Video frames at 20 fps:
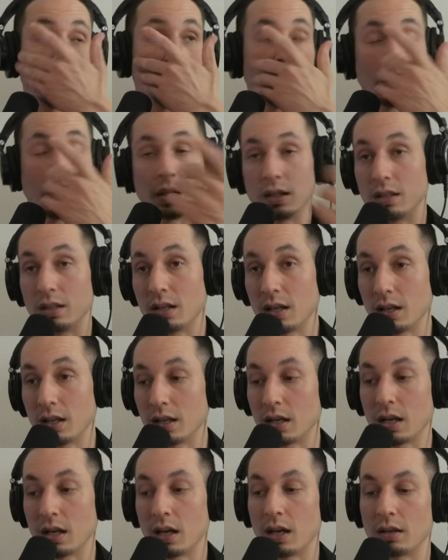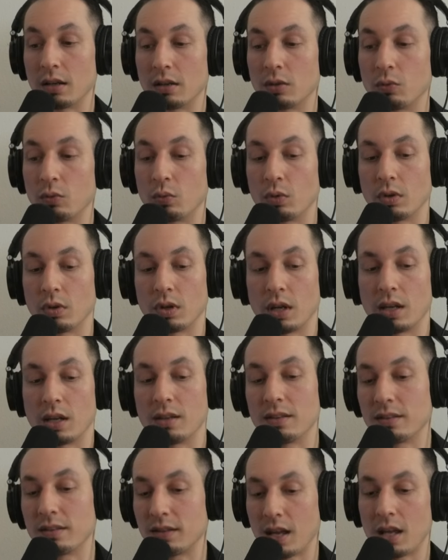And in
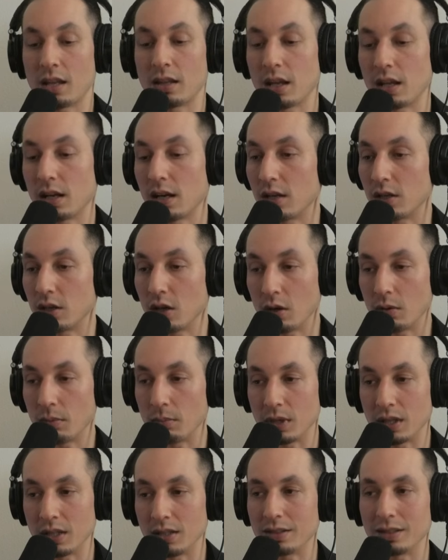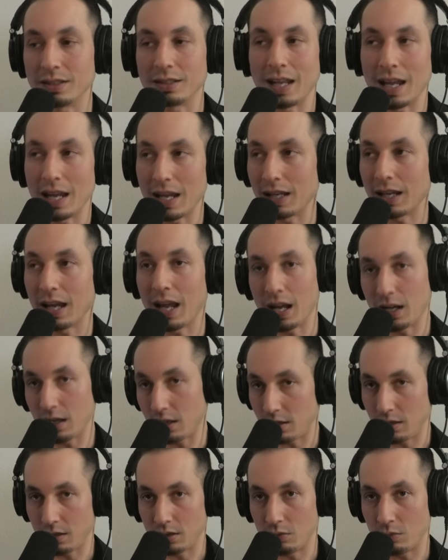saying that, I don't mean to take
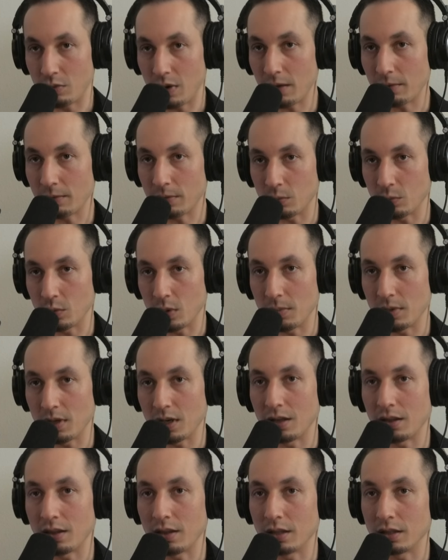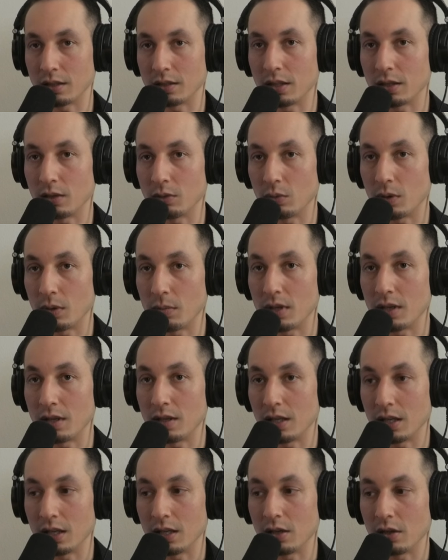anything away from women. I think that women
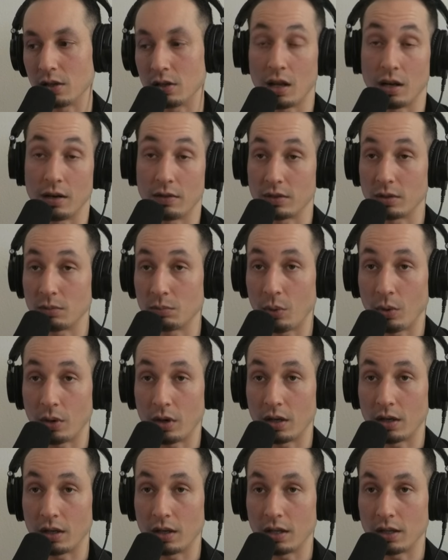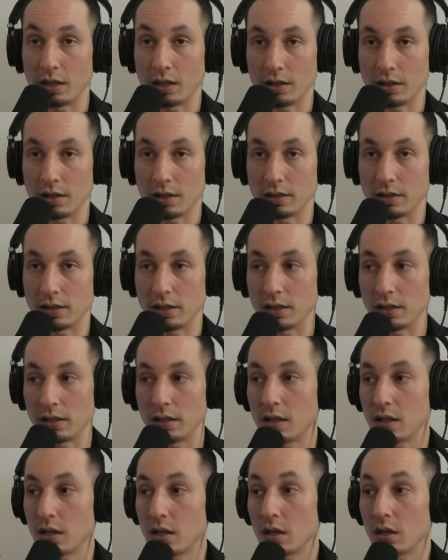need a lot of support, and I think that
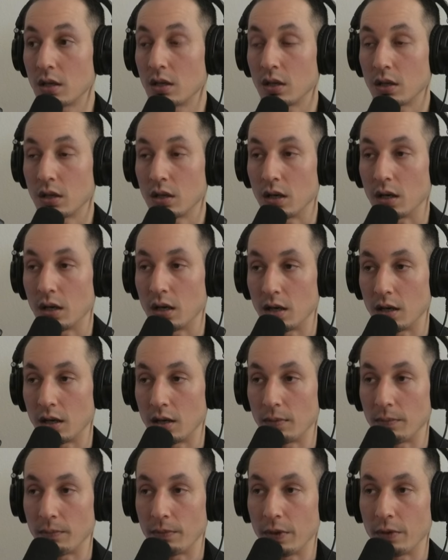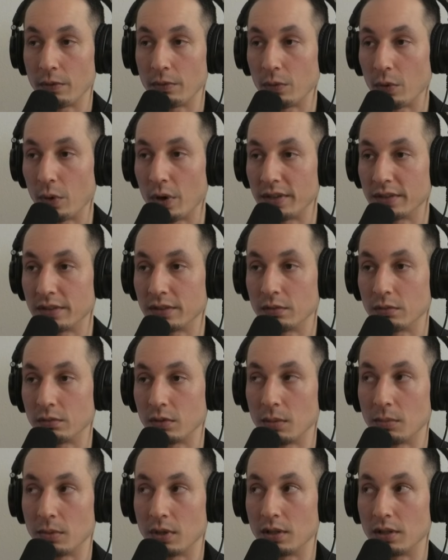um, the voice of
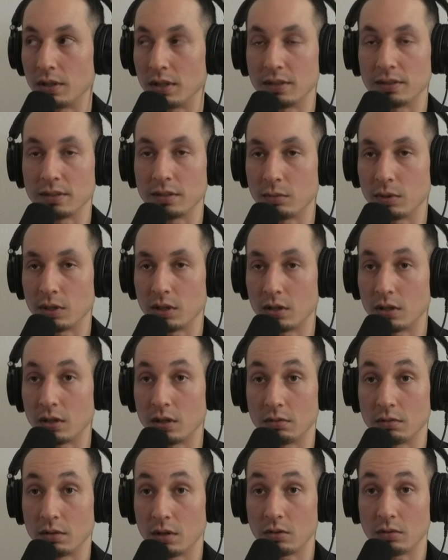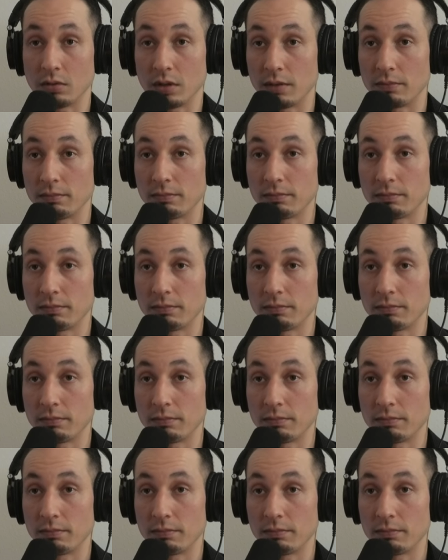women needs to be heard totally.